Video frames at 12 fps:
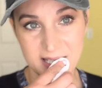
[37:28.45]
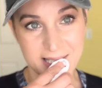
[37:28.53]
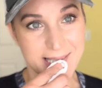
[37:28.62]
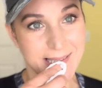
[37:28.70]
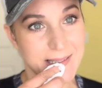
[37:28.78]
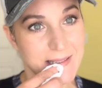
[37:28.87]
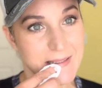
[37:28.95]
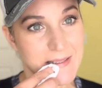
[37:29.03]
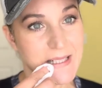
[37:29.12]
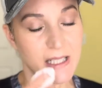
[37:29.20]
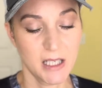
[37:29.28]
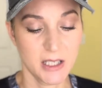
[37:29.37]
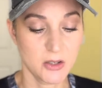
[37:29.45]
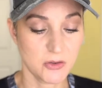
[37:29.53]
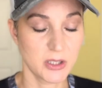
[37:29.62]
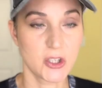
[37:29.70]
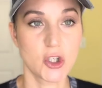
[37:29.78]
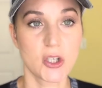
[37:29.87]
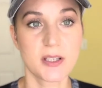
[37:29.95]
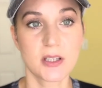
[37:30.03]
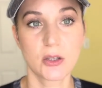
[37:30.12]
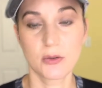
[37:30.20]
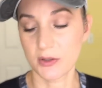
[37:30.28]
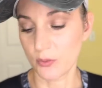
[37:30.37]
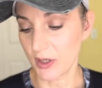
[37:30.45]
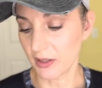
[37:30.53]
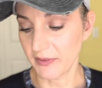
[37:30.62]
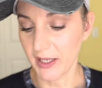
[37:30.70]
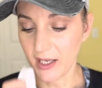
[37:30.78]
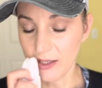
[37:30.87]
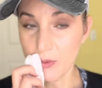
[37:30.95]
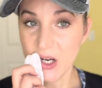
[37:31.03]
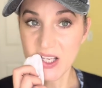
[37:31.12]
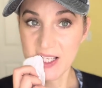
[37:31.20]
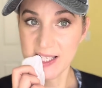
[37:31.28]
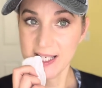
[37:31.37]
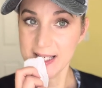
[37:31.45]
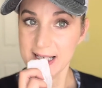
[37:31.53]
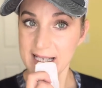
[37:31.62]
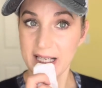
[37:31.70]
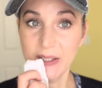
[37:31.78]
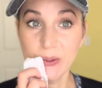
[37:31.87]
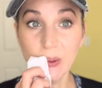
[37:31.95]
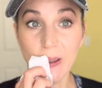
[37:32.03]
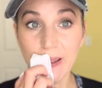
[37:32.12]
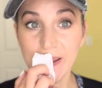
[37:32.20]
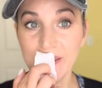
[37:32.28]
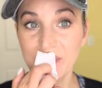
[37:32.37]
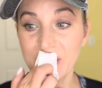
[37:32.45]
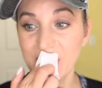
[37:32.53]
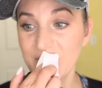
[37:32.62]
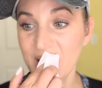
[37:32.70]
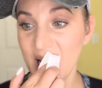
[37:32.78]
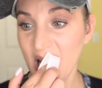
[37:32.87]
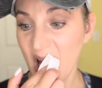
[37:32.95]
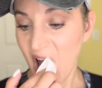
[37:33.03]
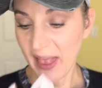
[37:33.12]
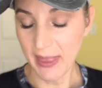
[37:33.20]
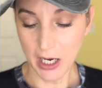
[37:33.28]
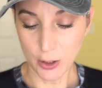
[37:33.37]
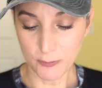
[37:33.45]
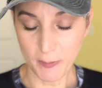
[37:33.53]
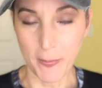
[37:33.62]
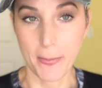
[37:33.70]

So I usually just use one of the other ones, and I do like the red one. Now,